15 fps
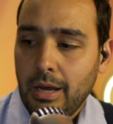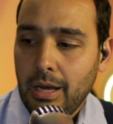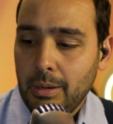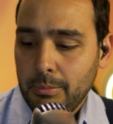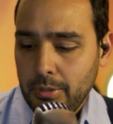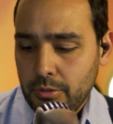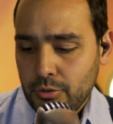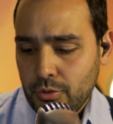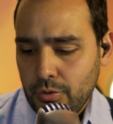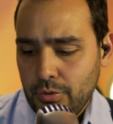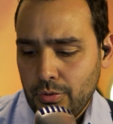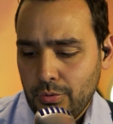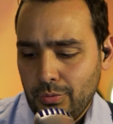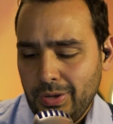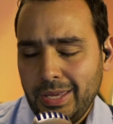I'm going to show
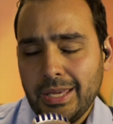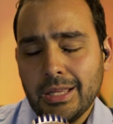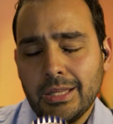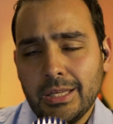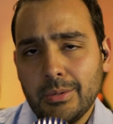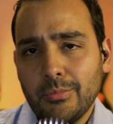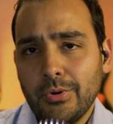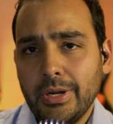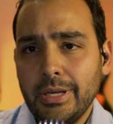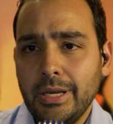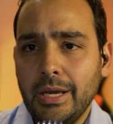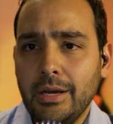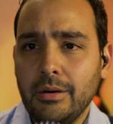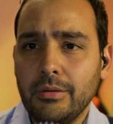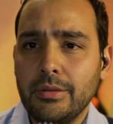you Helium right
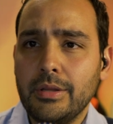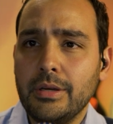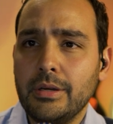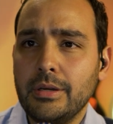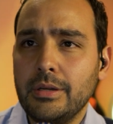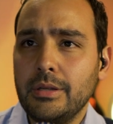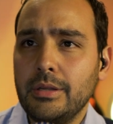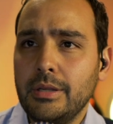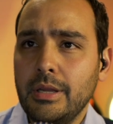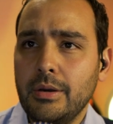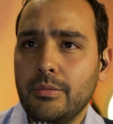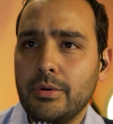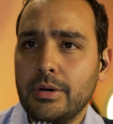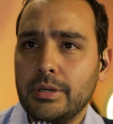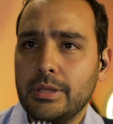now, the
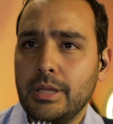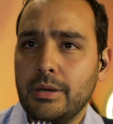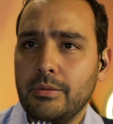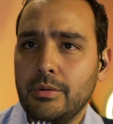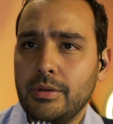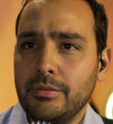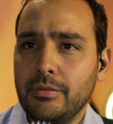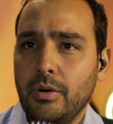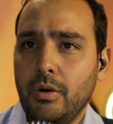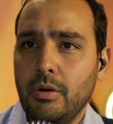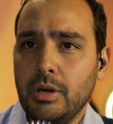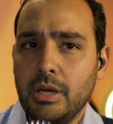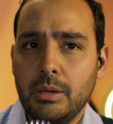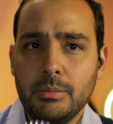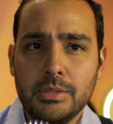network that we've
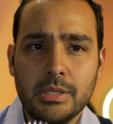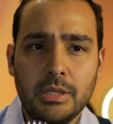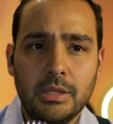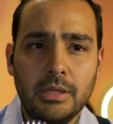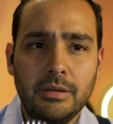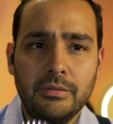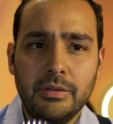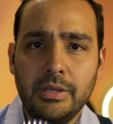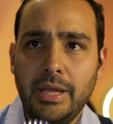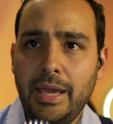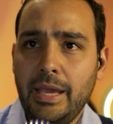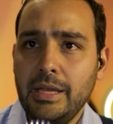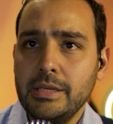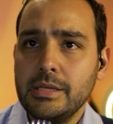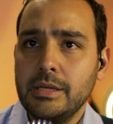all come to love and
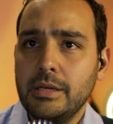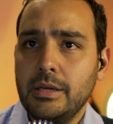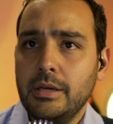hate,